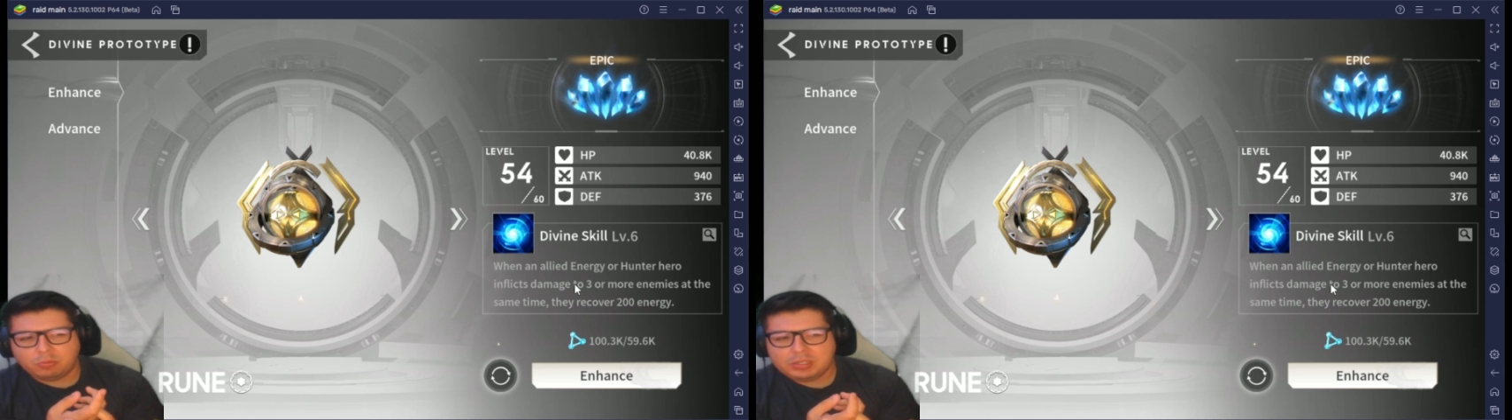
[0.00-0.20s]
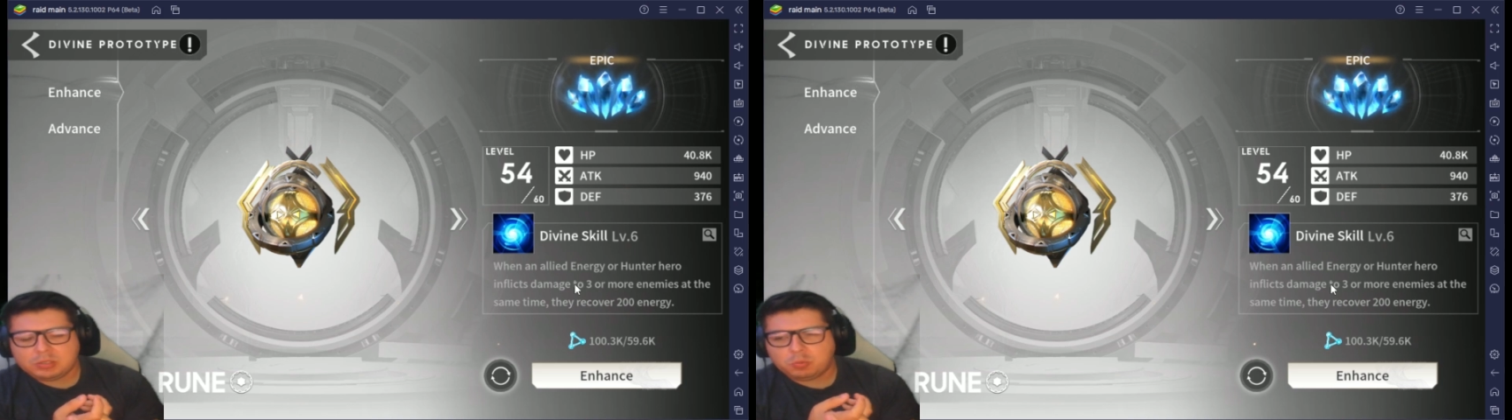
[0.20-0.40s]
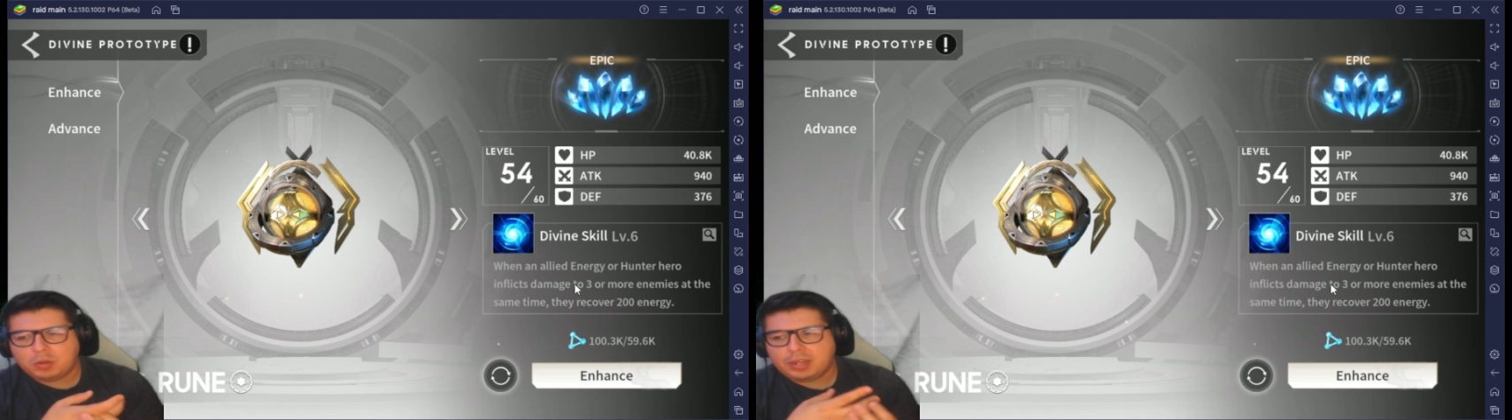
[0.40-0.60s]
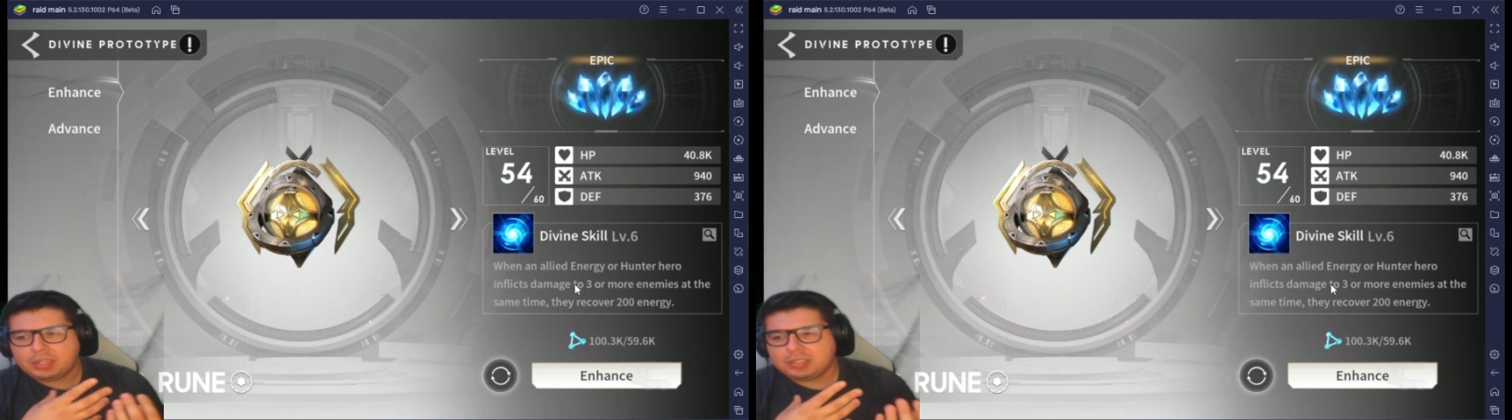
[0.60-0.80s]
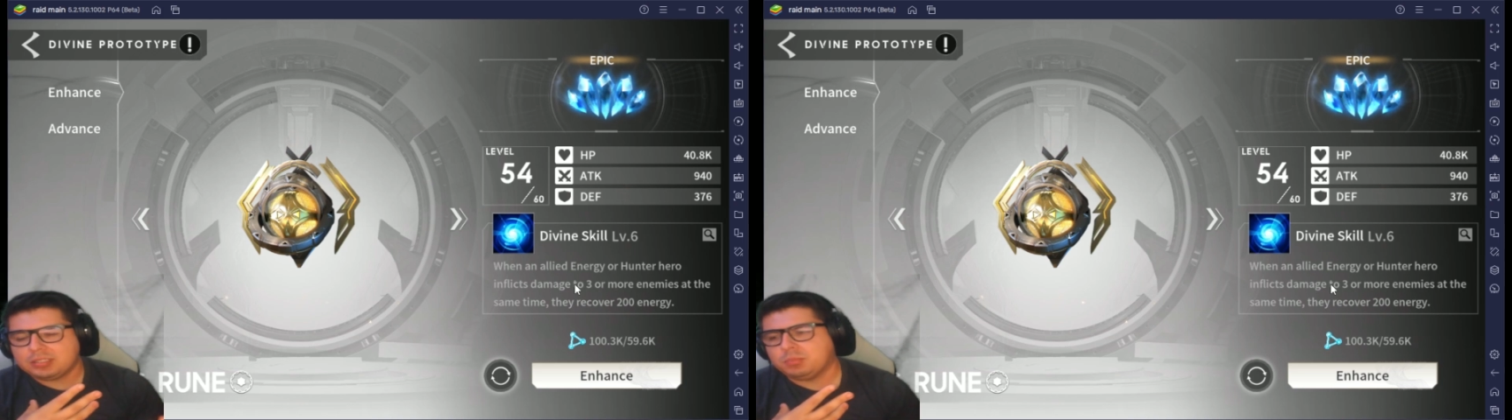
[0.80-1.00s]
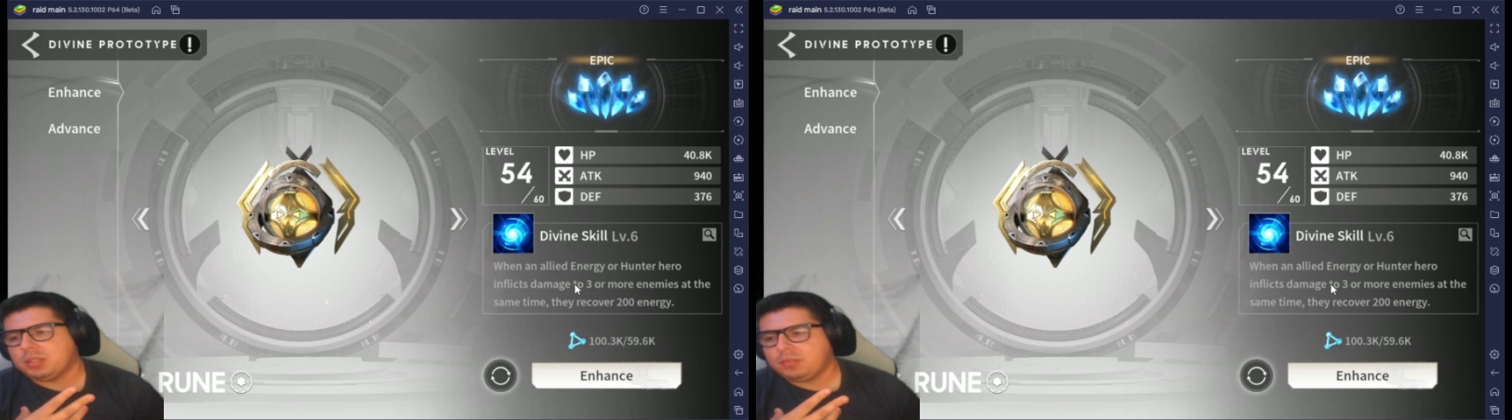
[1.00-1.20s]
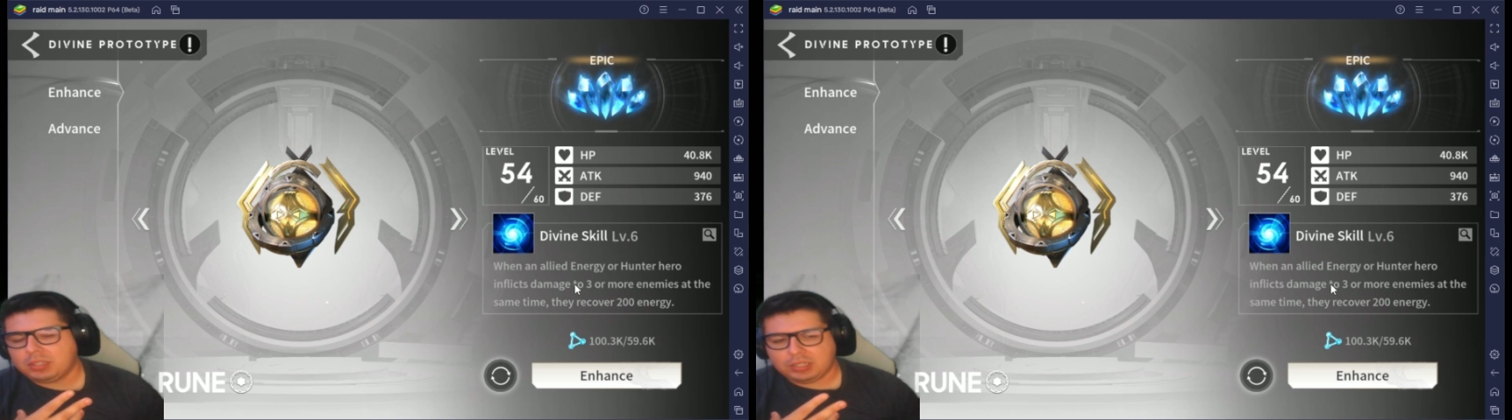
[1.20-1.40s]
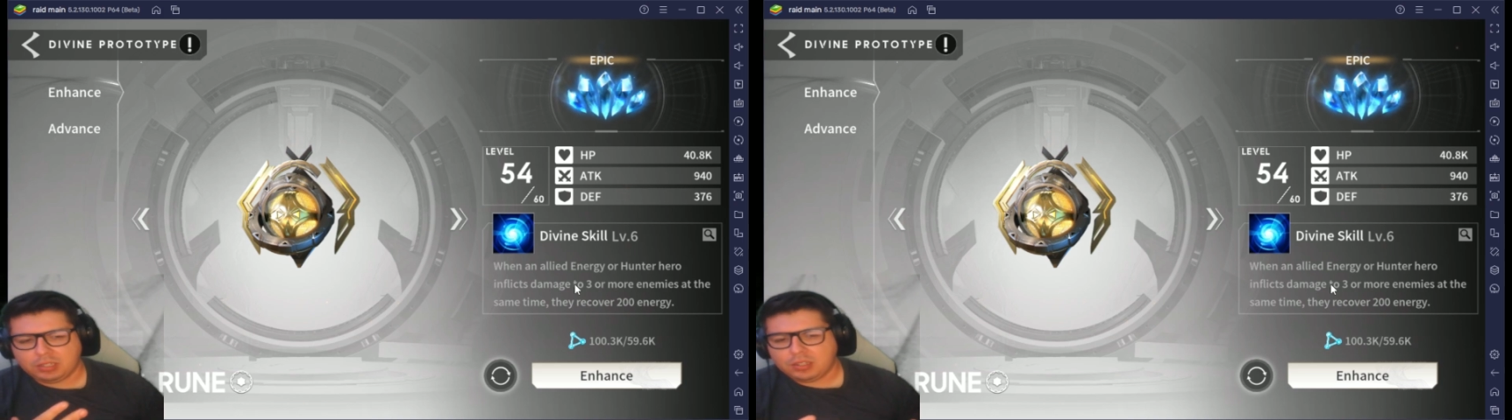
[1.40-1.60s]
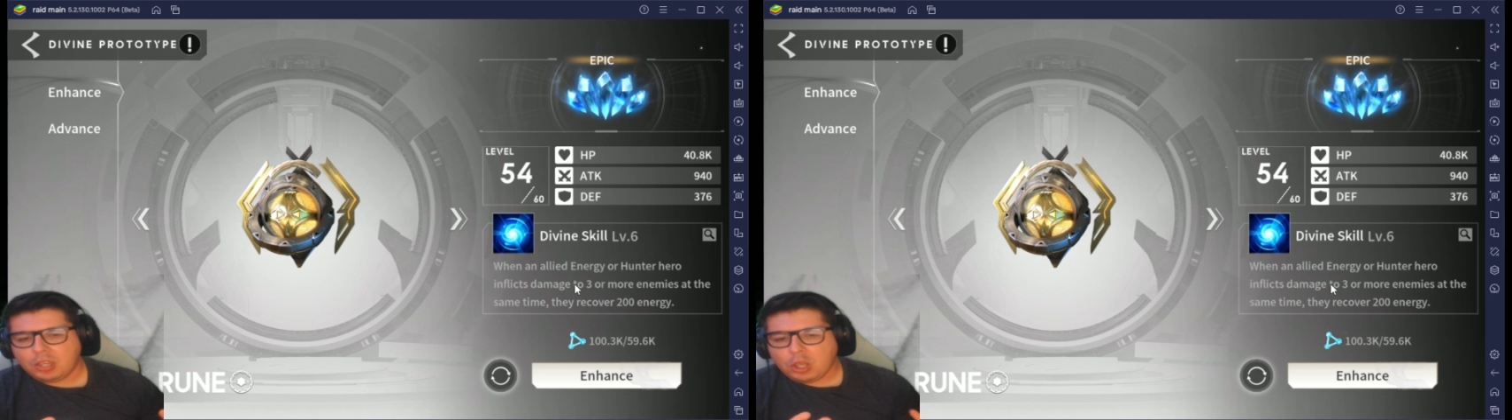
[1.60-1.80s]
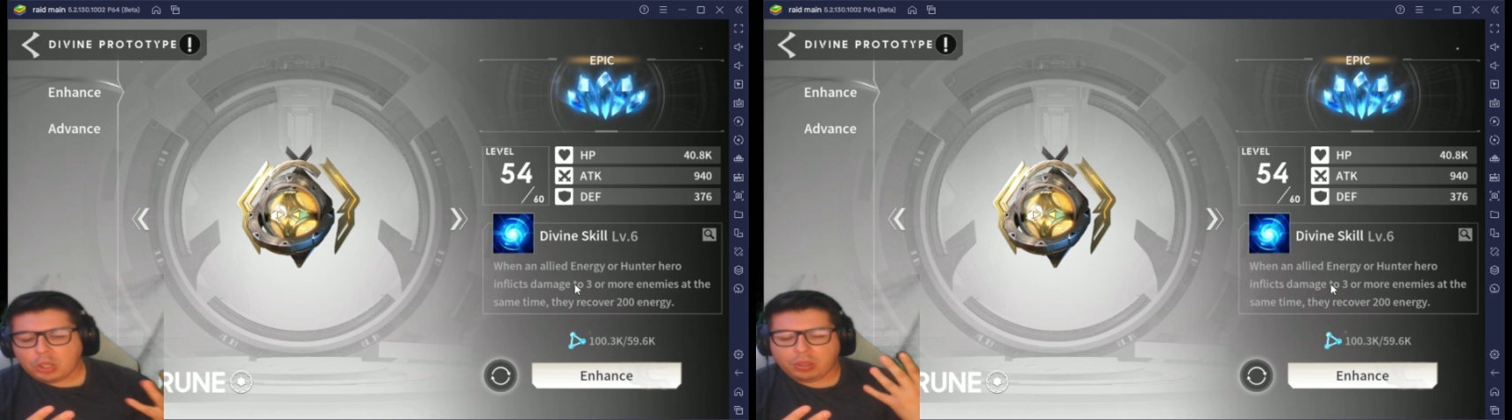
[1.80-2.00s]
The reason why, because in PvE you
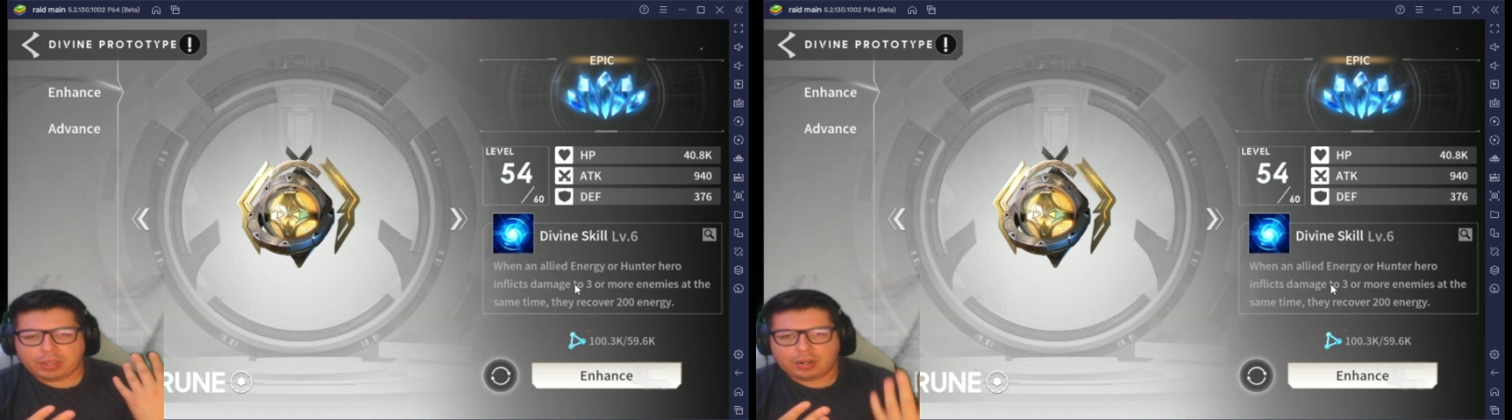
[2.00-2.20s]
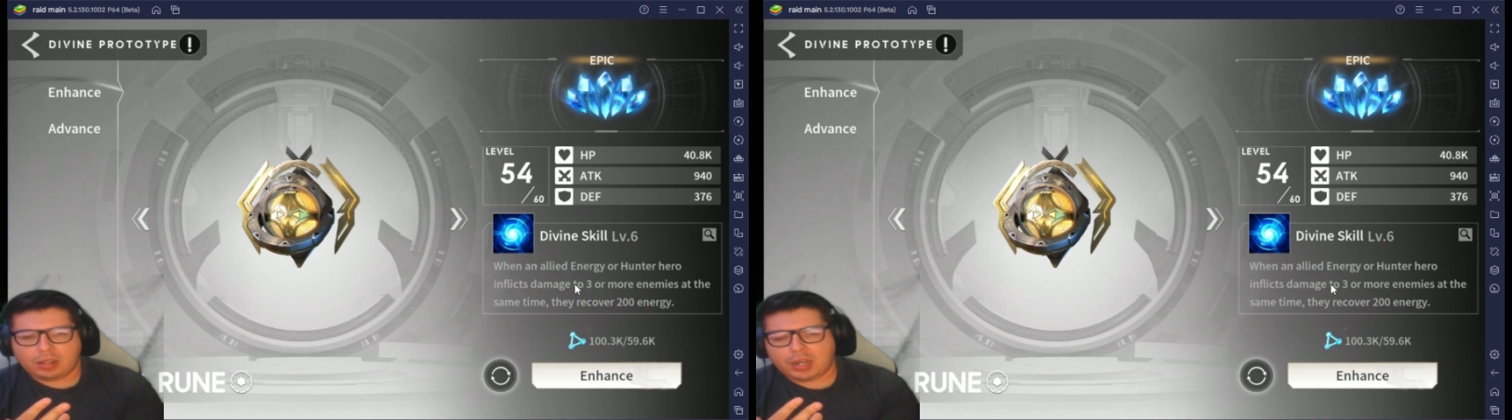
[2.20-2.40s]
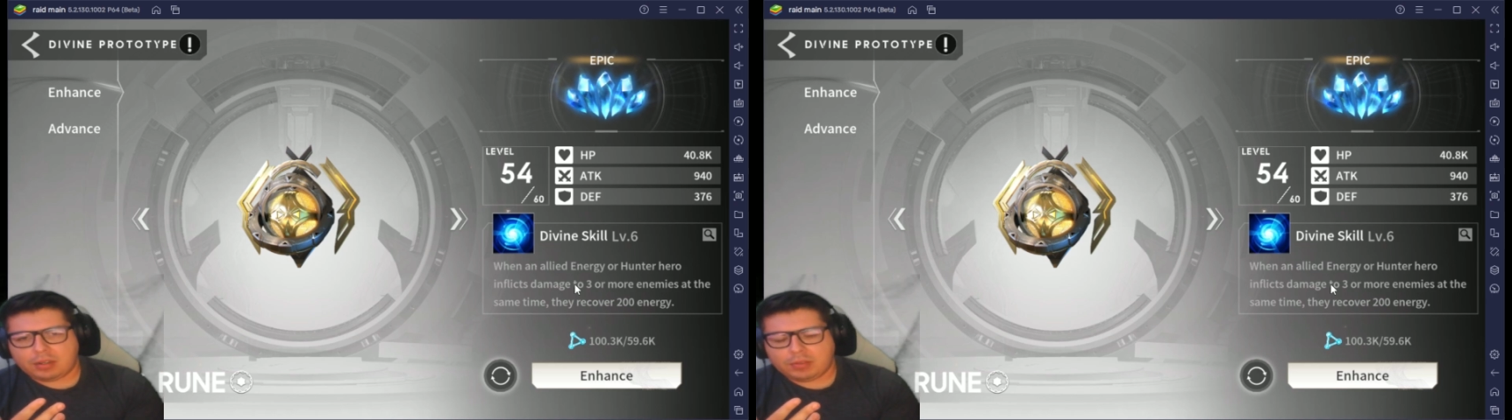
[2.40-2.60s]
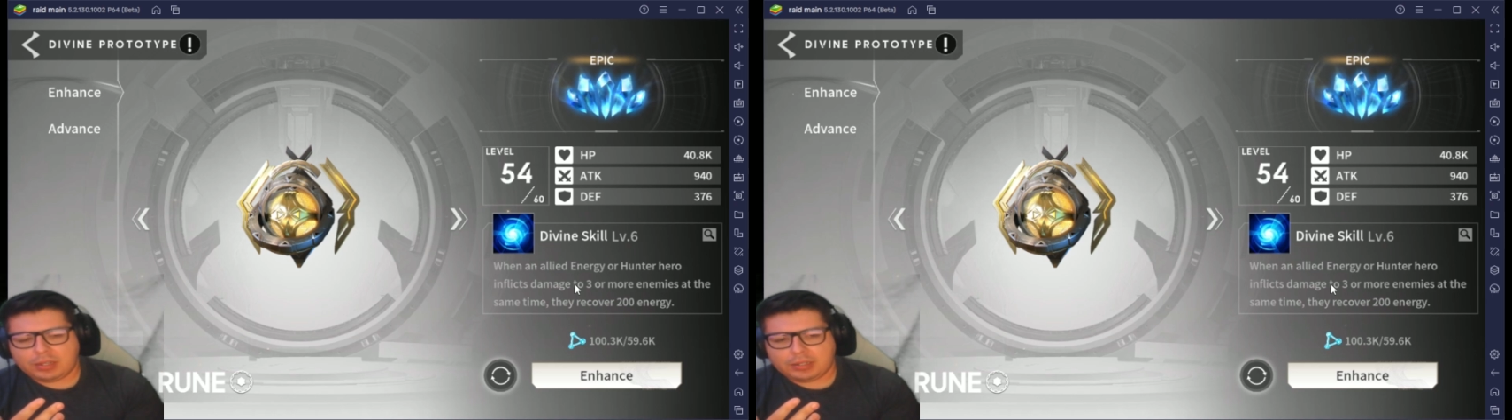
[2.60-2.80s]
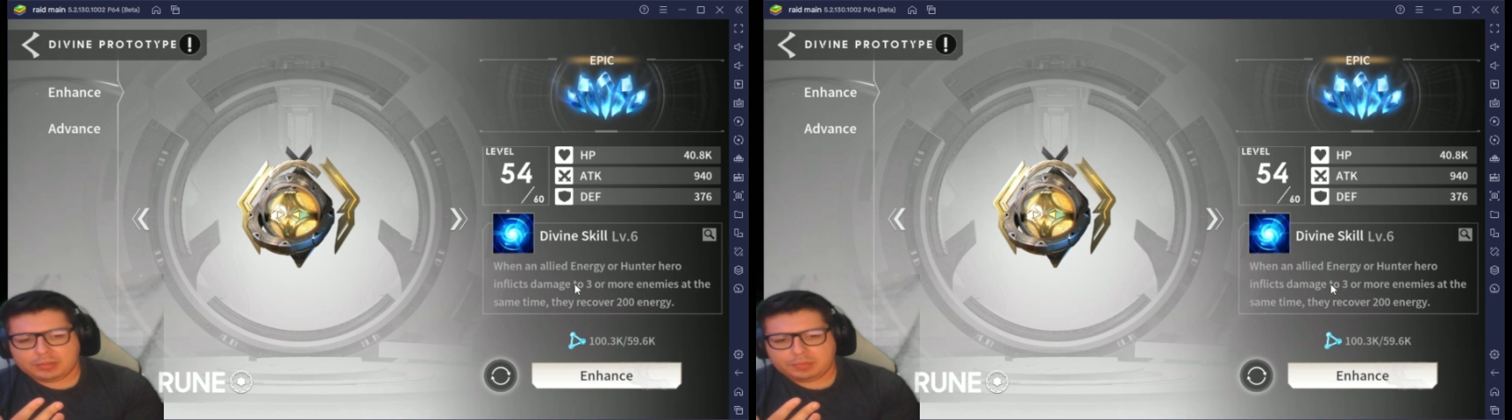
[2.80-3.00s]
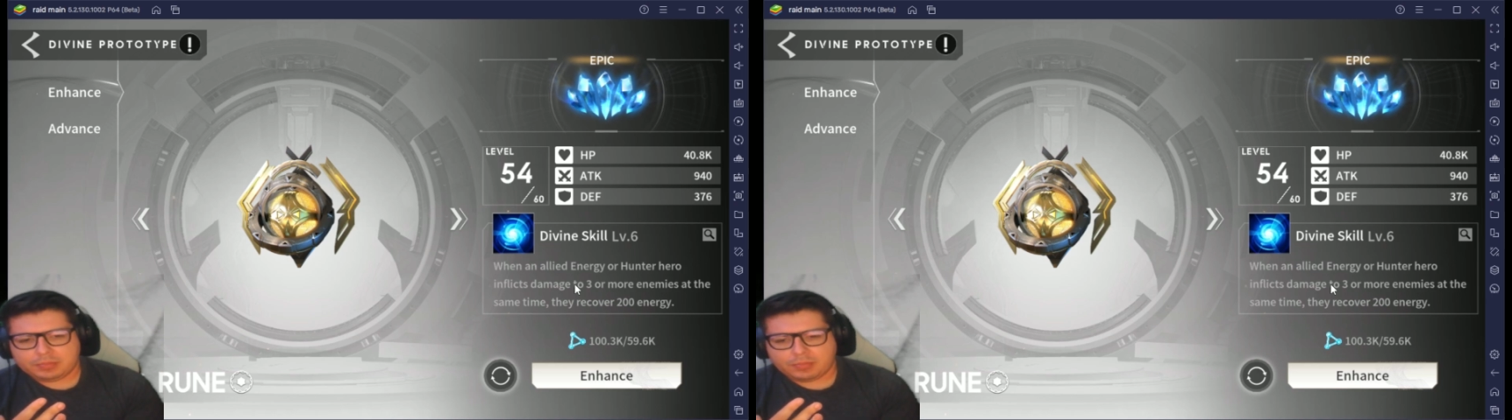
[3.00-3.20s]
get a lot of